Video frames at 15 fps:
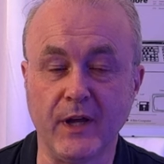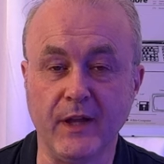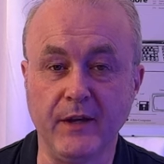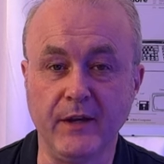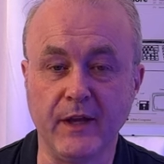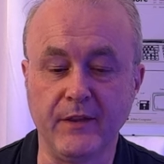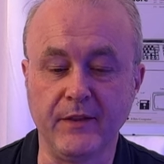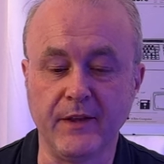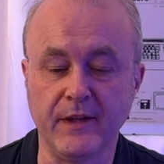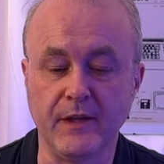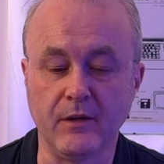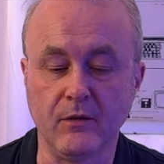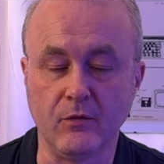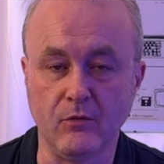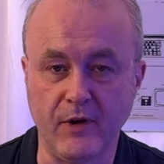
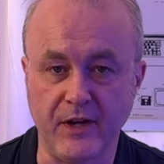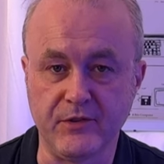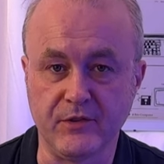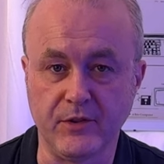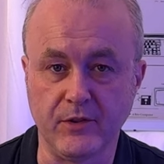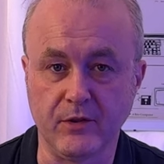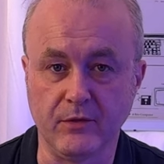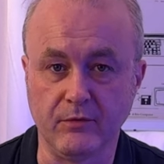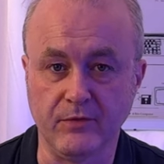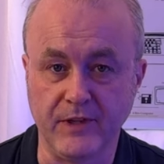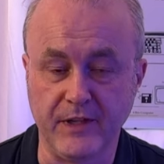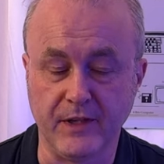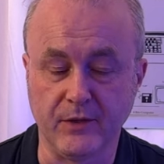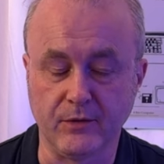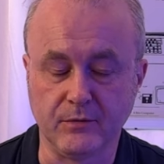another Retronaut
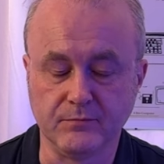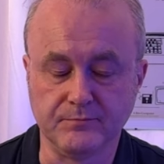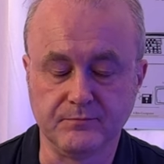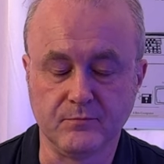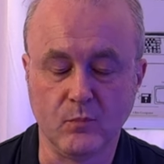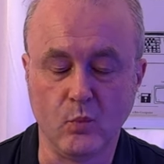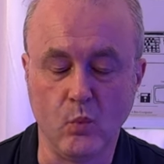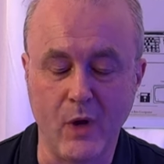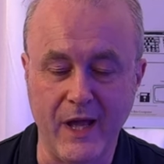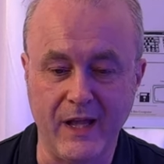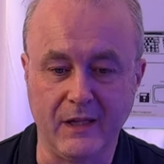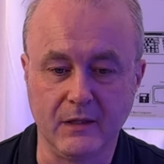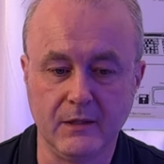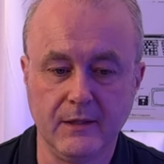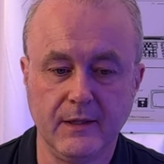video.
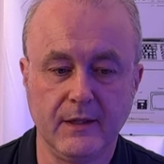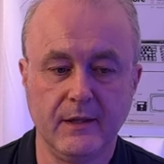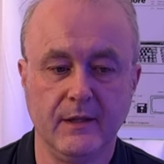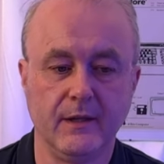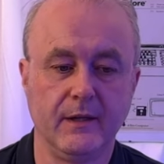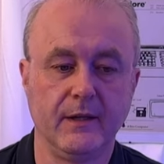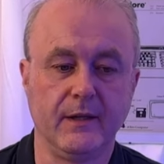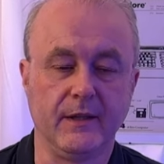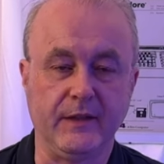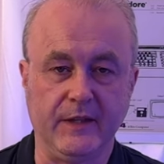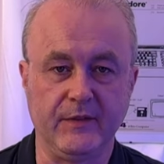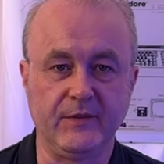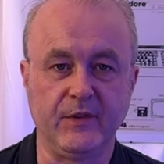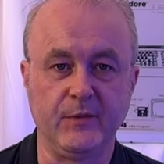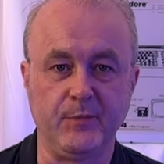Well,
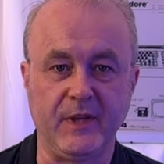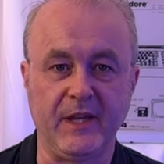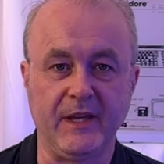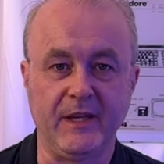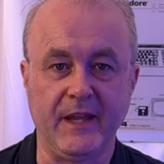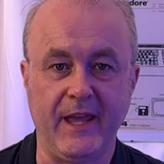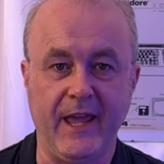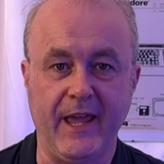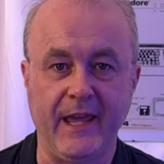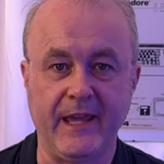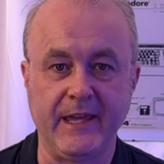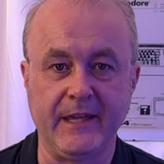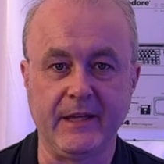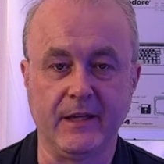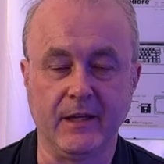this has been
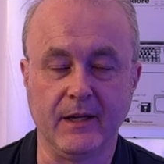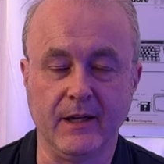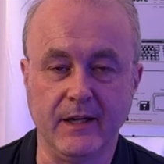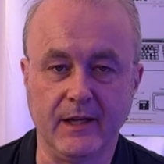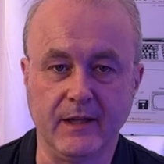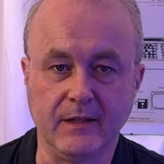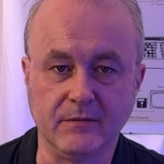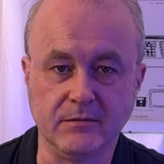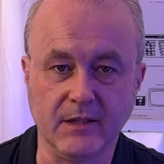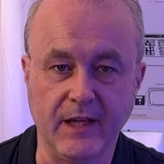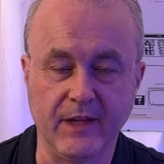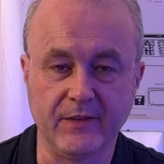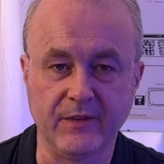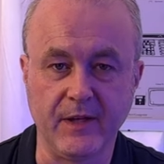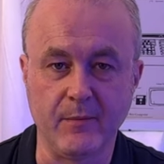a, uh,
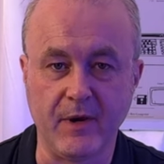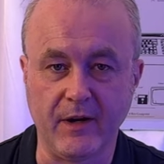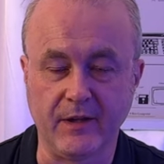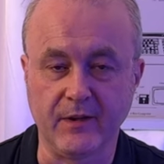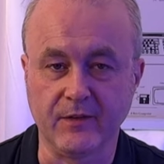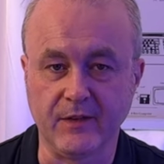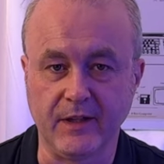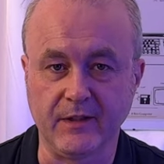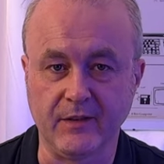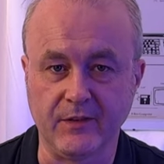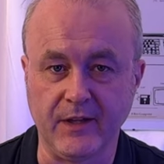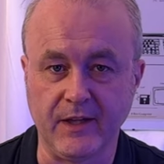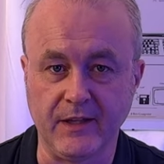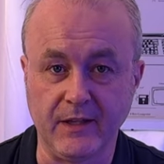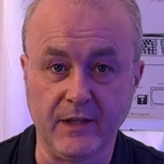as the Americans like to
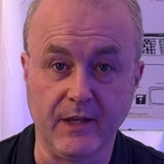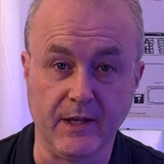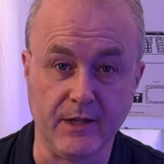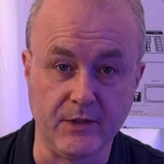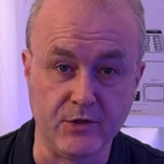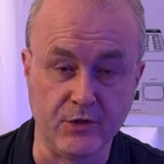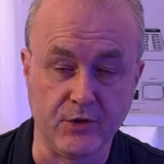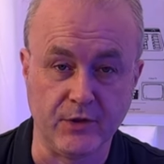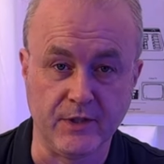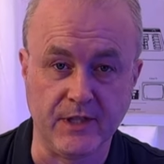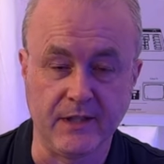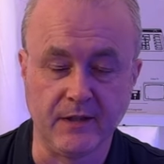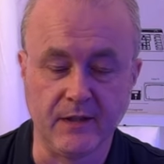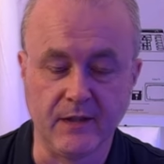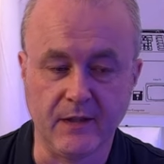say, a
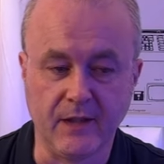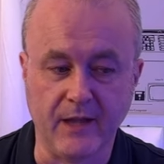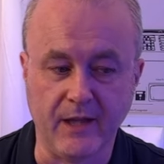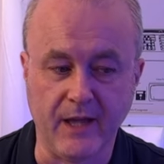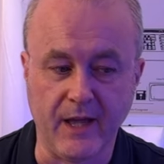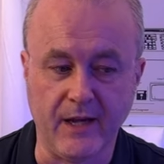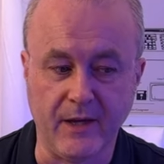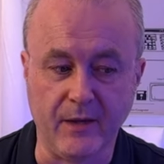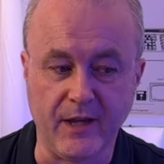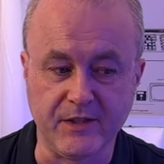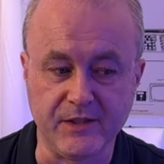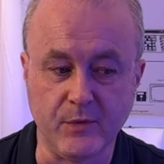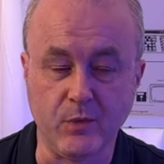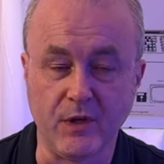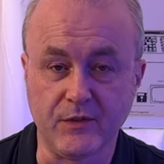journey. And it
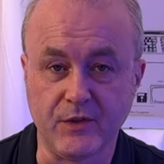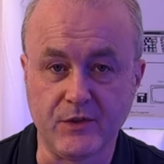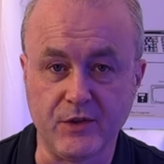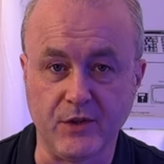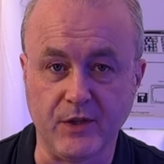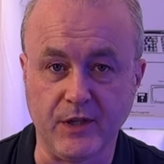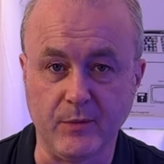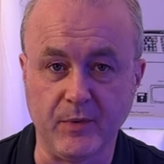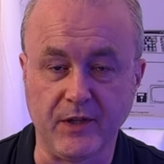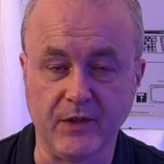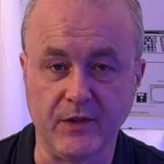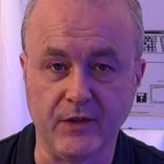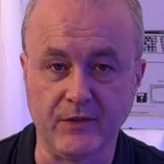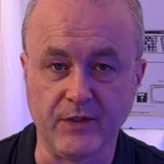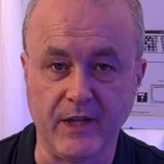actually was a journey
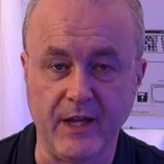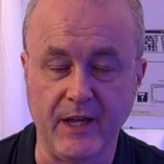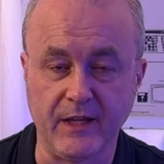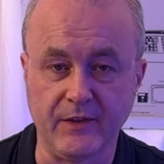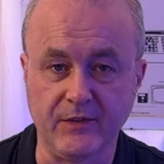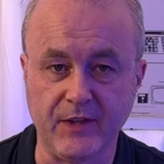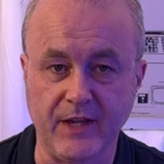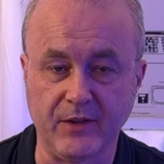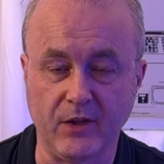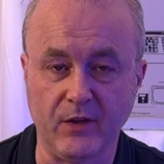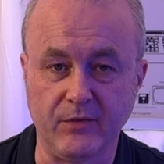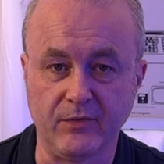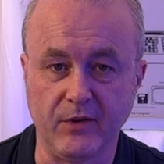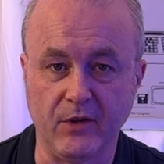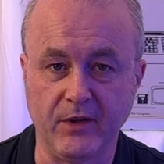because I set
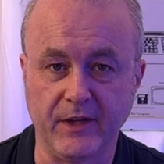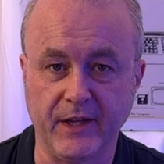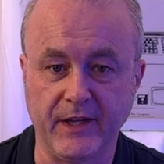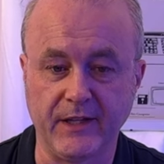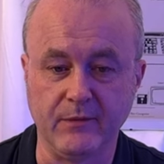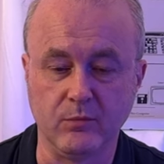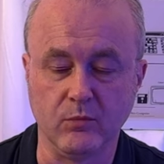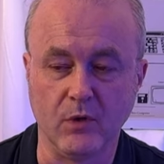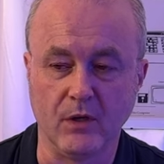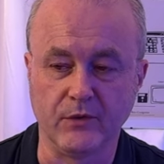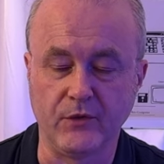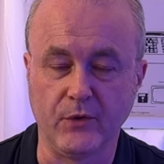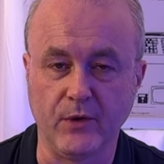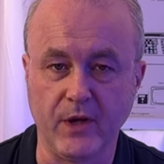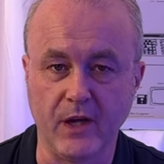off on a, what,
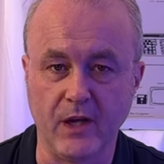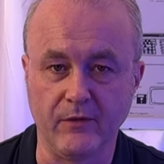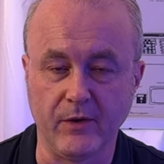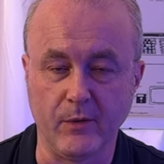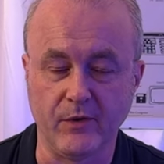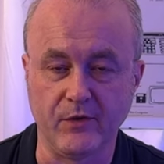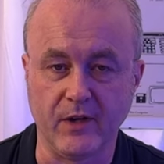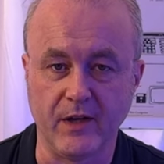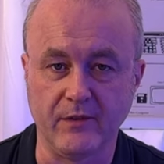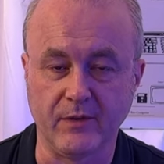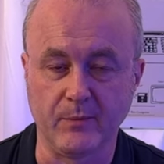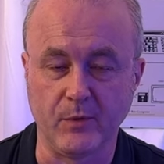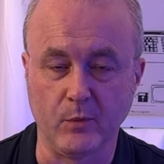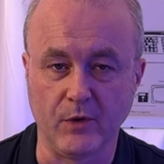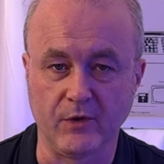two and a half hour drive
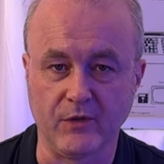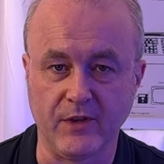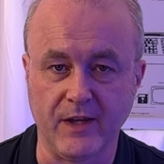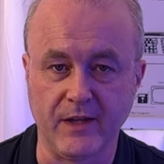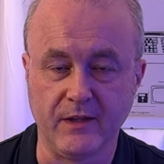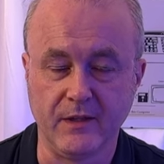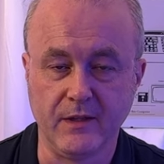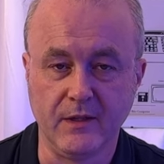up to Worcester